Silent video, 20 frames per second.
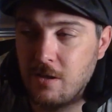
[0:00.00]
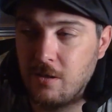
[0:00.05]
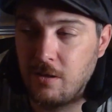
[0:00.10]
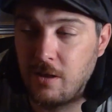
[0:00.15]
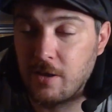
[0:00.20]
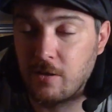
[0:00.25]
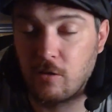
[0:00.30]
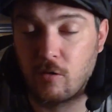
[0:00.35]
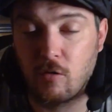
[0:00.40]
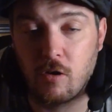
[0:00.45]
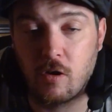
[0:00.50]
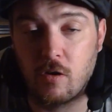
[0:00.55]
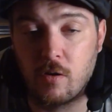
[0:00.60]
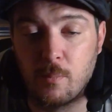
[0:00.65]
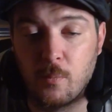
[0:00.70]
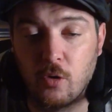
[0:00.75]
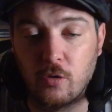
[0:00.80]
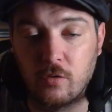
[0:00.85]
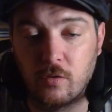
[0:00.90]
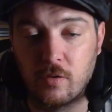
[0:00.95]
like there are in
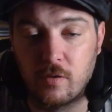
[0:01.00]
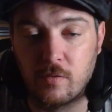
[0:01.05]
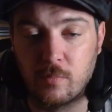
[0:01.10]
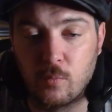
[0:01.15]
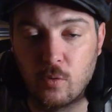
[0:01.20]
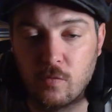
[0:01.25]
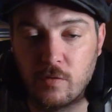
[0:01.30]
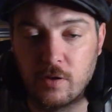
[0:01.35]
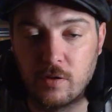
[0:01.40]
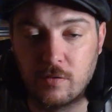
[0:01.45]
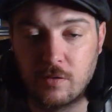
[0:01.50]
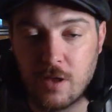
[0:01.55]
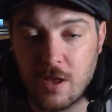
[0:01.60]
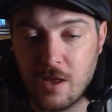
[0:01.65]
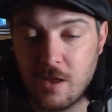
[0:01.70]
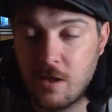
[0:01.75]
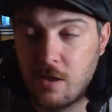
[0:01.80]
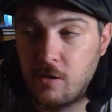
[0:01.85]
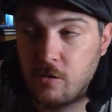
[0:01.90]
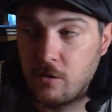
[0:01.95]
most of these movies.
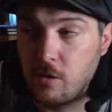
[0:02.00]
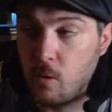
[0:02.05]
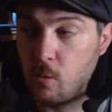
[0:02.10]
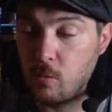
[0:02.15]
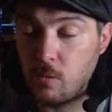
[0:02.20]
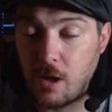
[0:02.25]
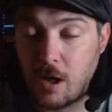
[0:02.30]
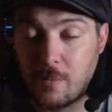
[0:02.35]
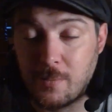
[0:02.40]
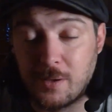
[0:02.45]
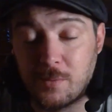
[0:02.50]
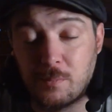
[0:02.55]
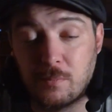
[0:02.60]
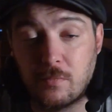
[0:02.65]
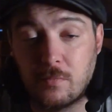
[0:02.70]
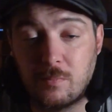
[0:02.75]
So, I mean,